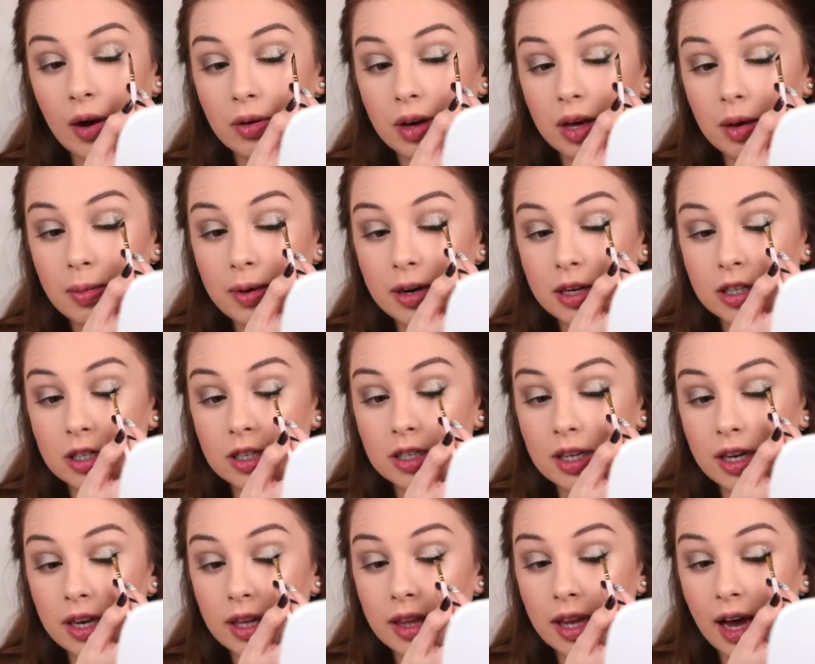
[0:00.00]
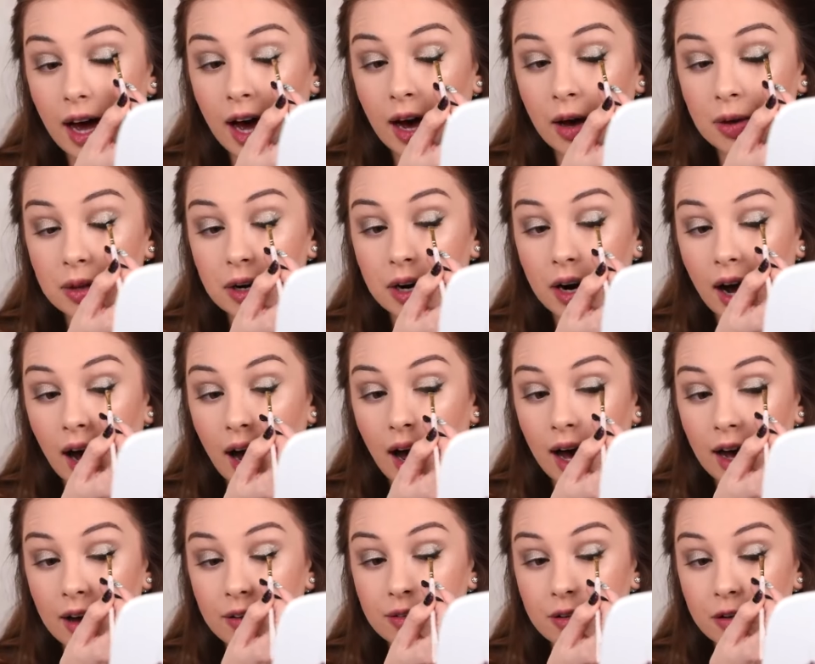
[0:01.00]
I'll keep it just in the outer
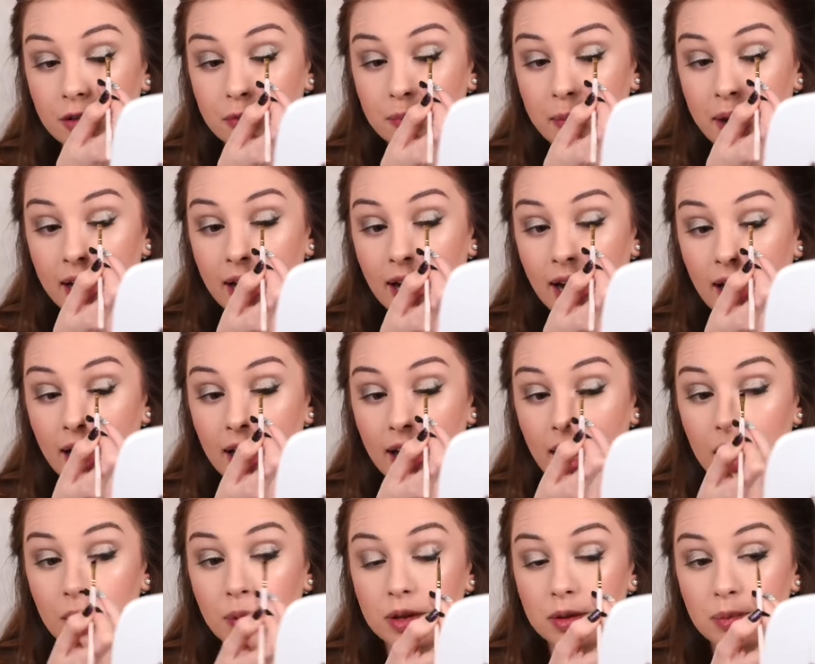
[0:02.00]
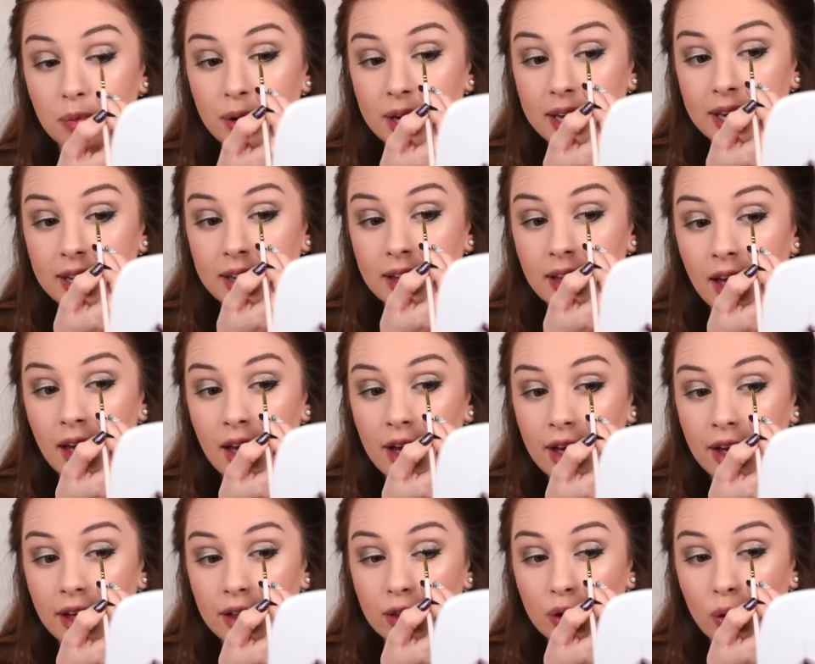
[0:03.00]
half of my eye. I won't bring it
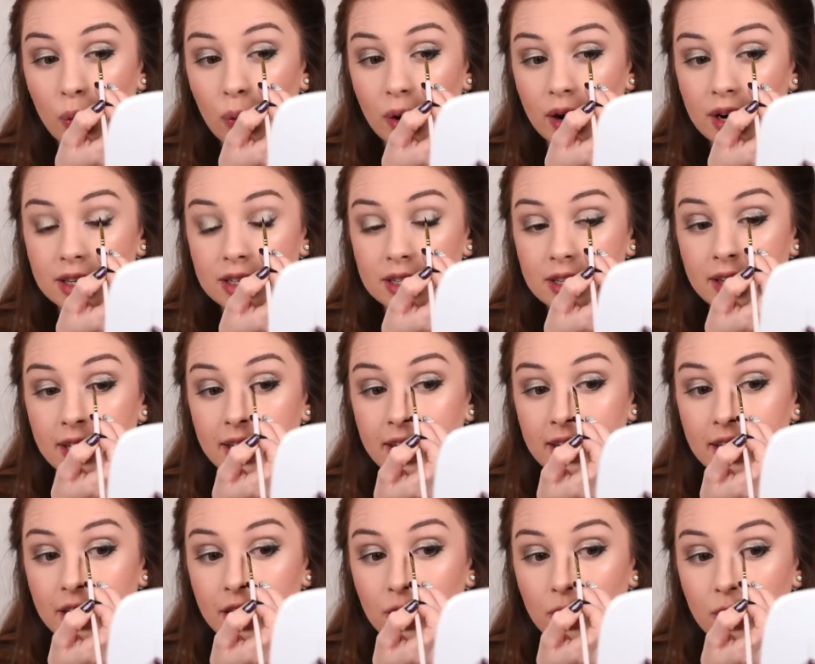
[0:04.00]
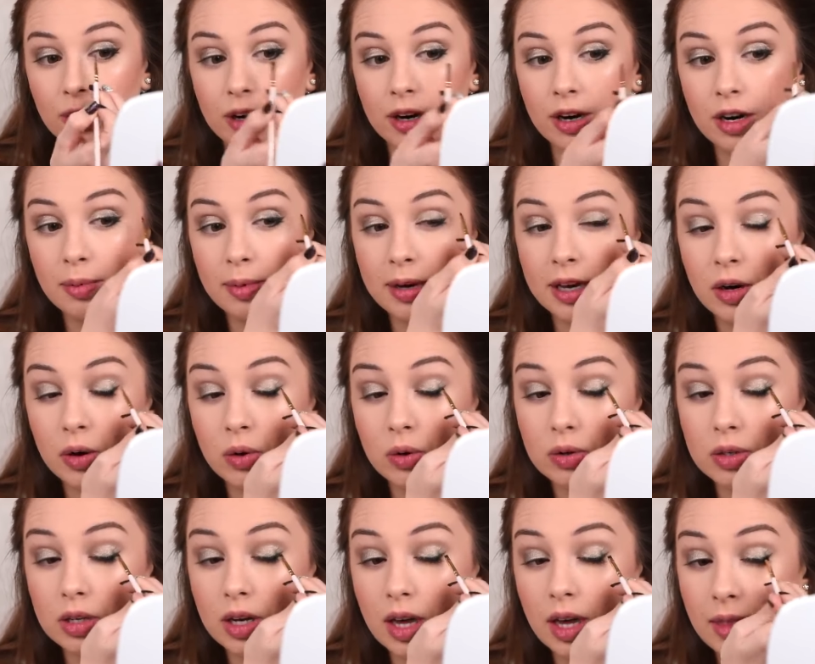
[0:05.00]
towards the inner corner
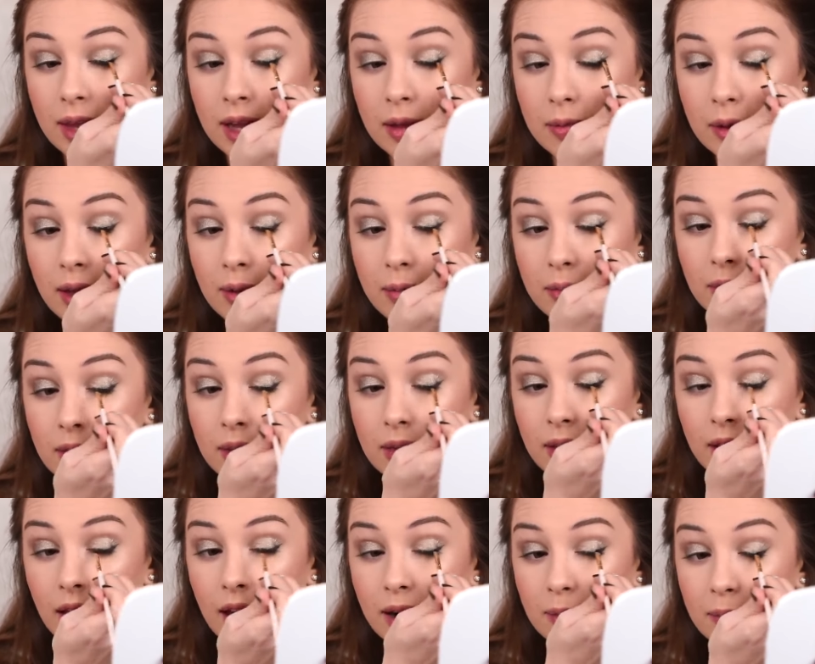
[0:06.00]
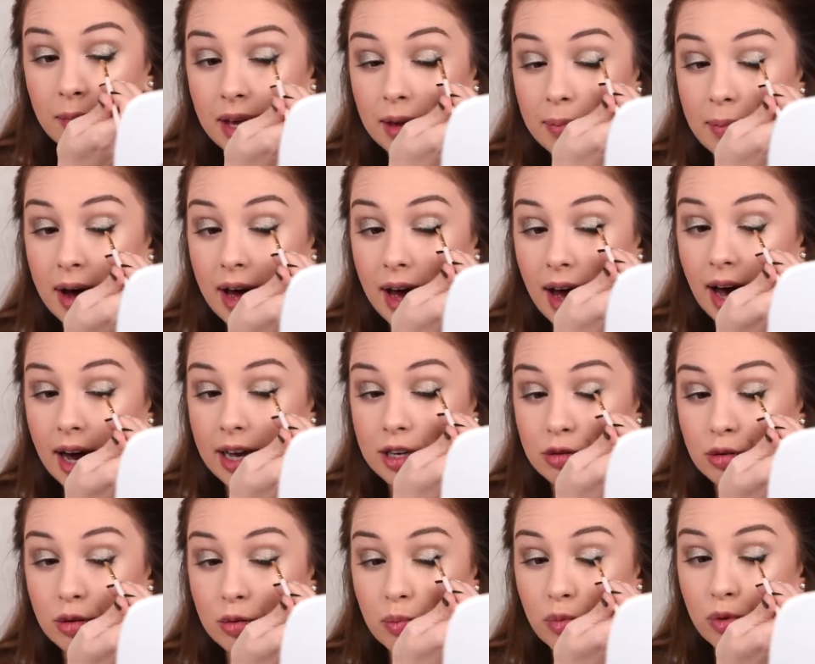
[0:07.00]
because that can kind of make my
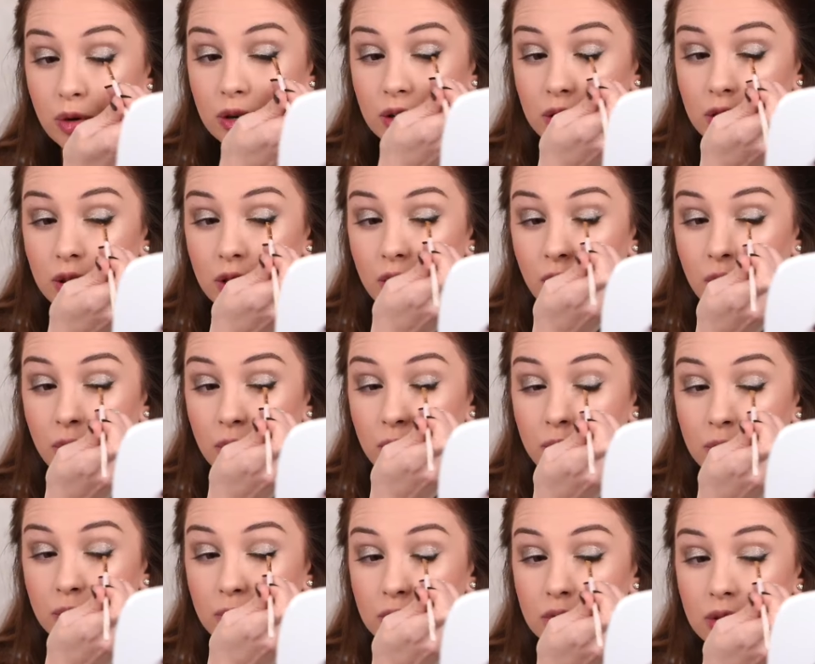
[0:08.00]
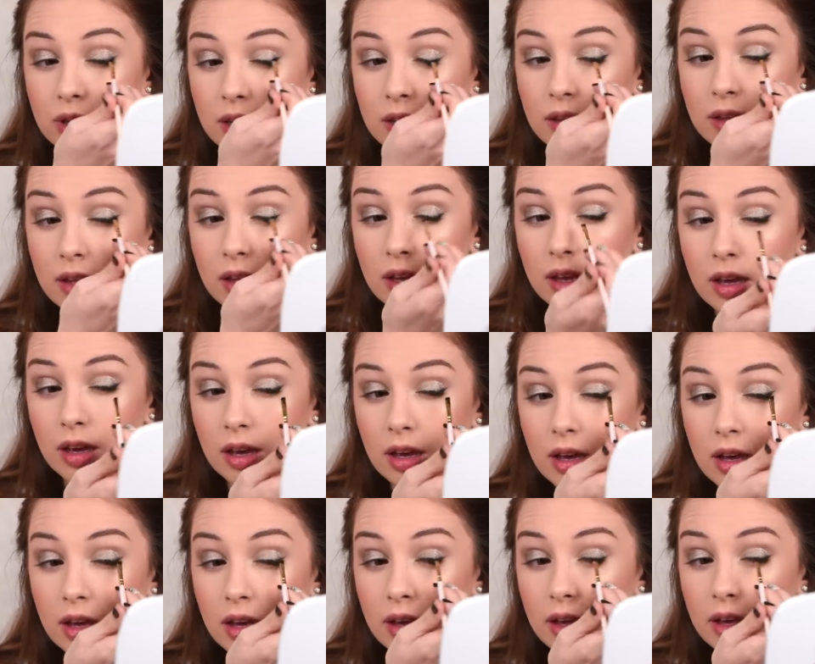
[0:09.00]
eyes look more closed, and
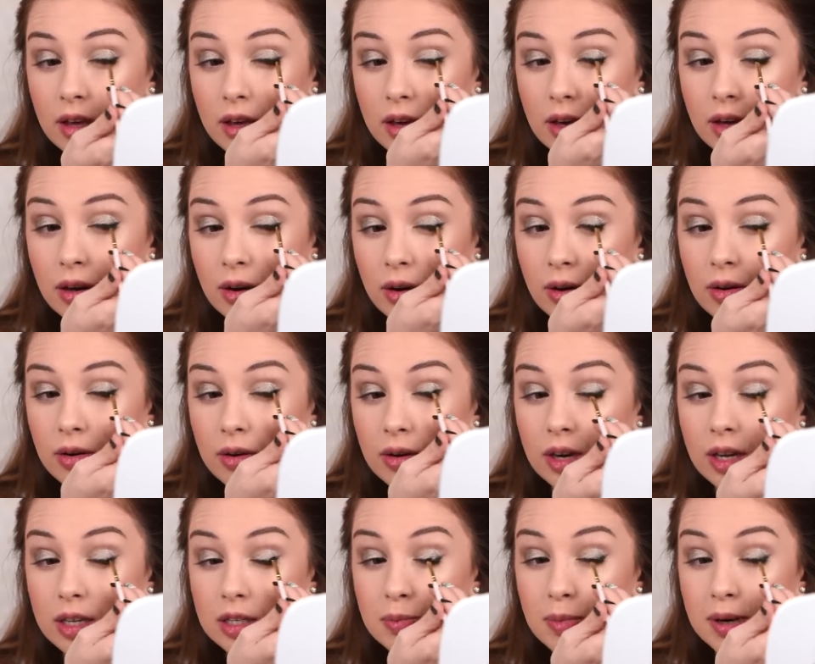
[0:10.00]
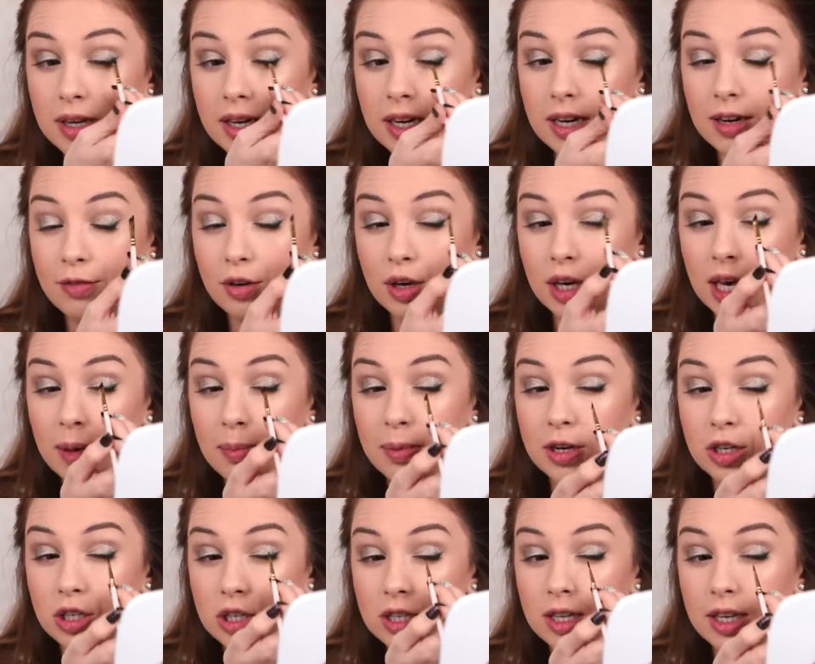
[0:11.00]
you know, it's better if you keep
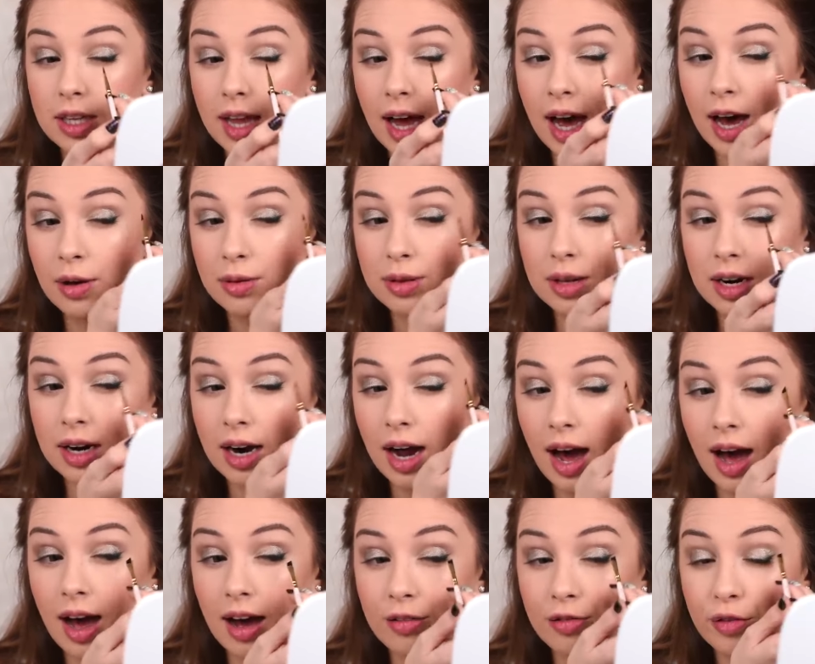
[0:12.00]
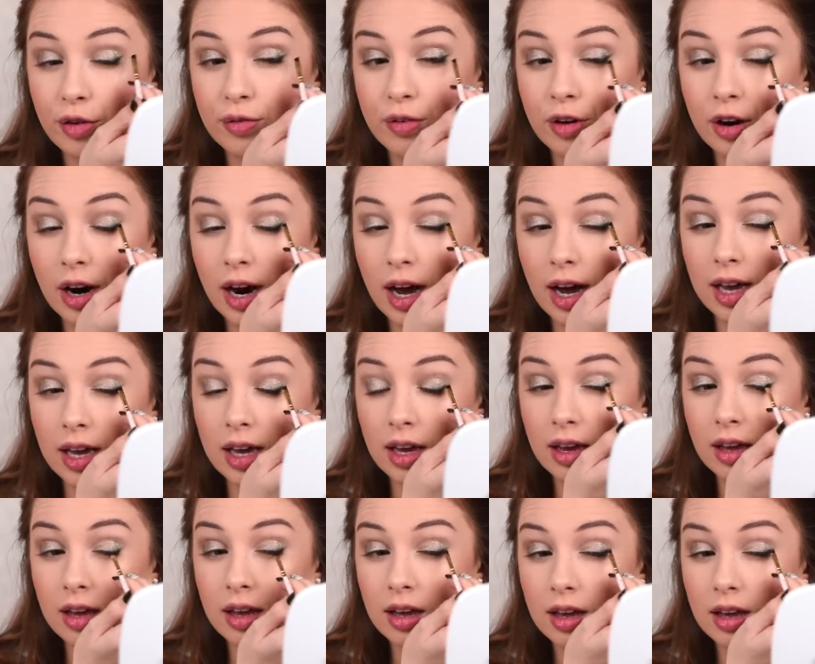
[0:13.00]
it just in the outer half of your eye.